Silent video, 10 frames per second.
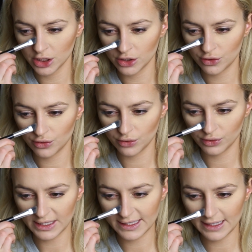through
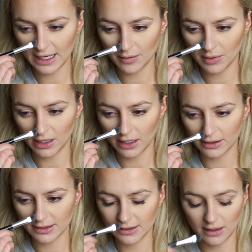the same
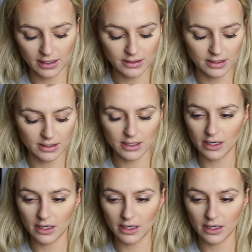lines that I did